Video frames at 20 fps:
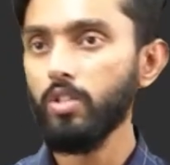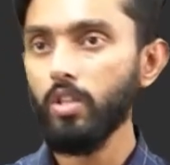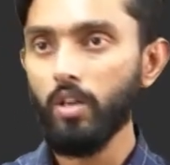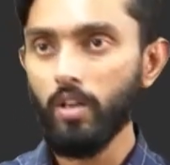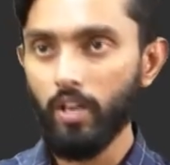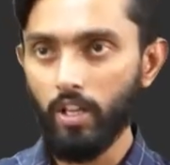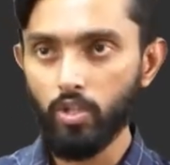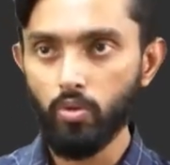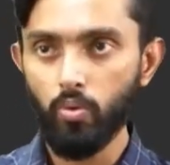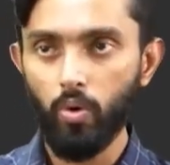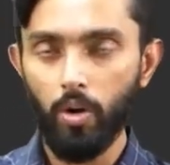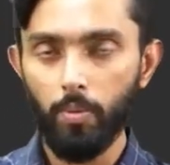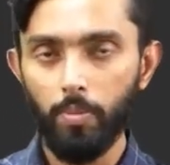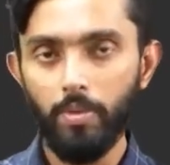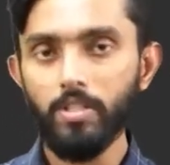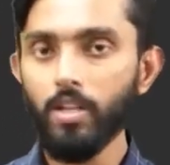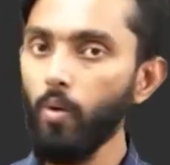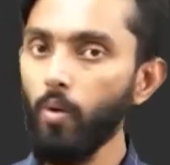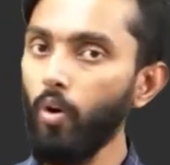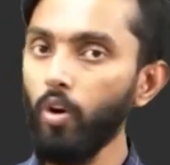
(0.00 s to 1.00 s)
sir? Next what
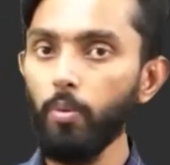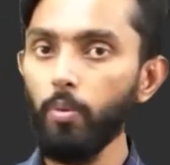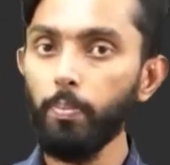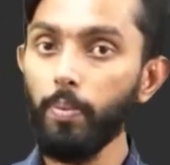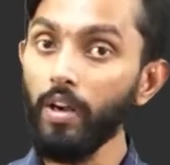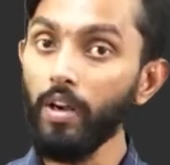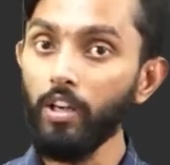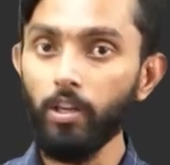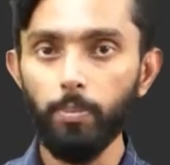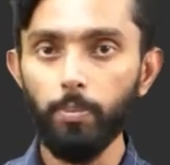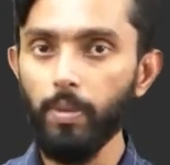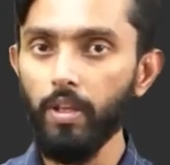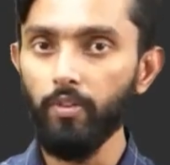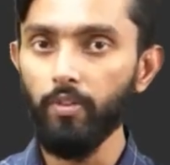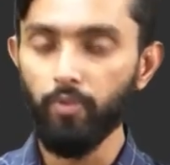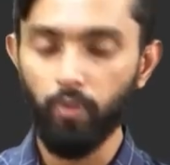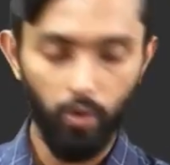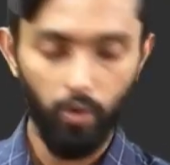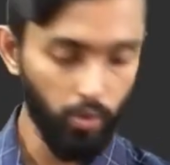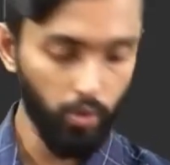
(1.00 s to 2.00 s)
means, I want to print b
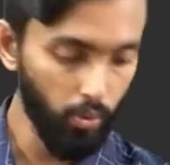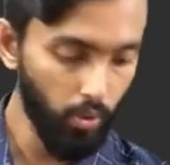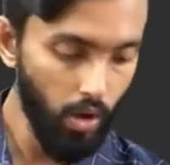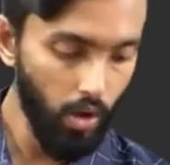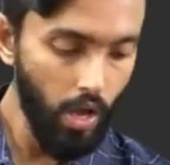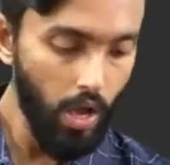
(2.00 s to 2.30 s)
for you.